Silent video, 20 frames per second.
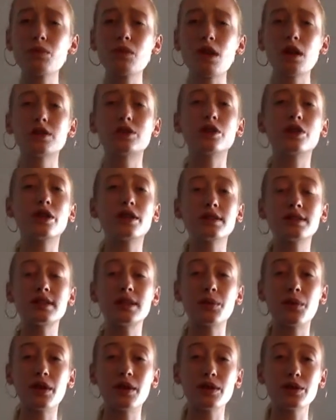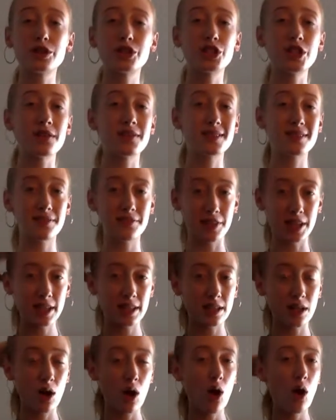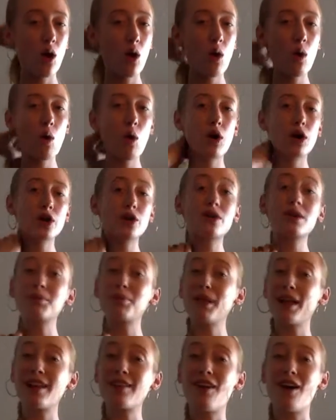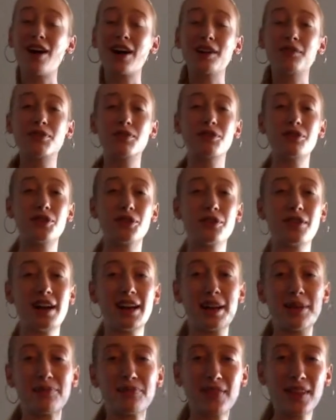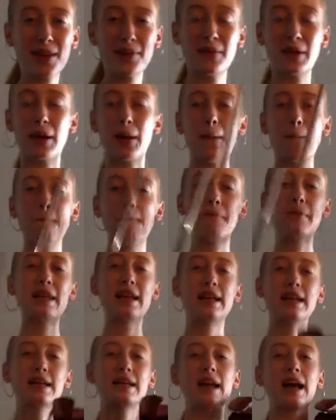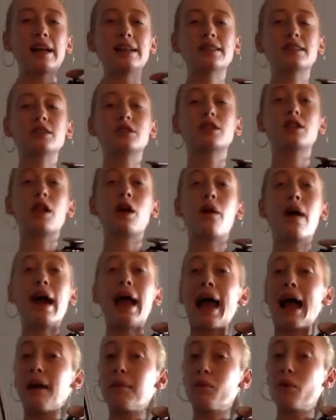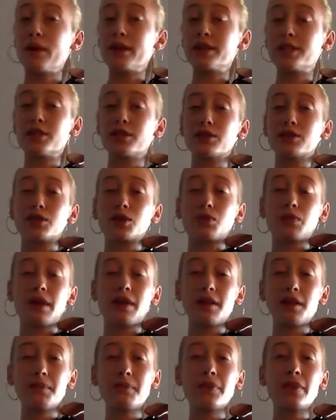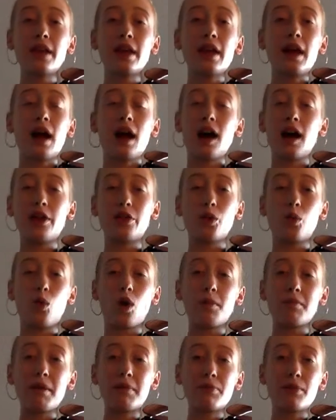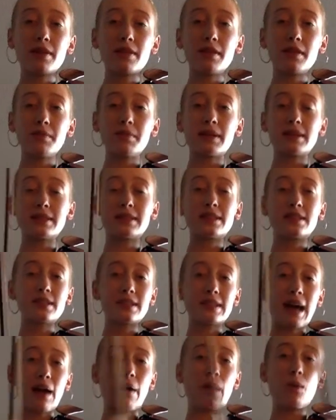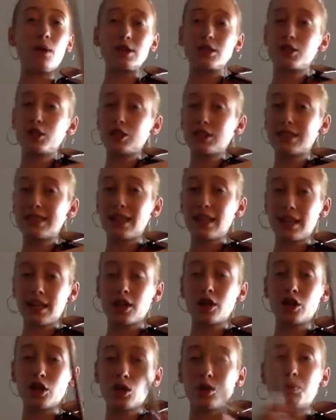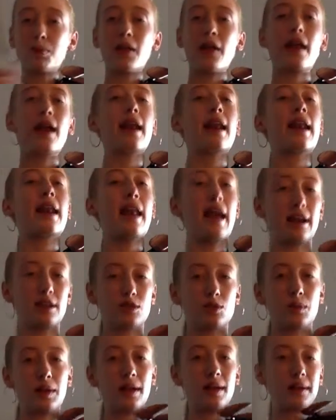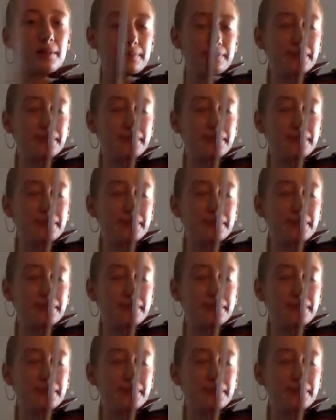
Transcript: so you can see where those shifts fit, or you can play along if you feel ready. Here we go. Nice and slow. I am going to use the rhythm, the warm-up rhythm, because this is how I want to hear you play it next week.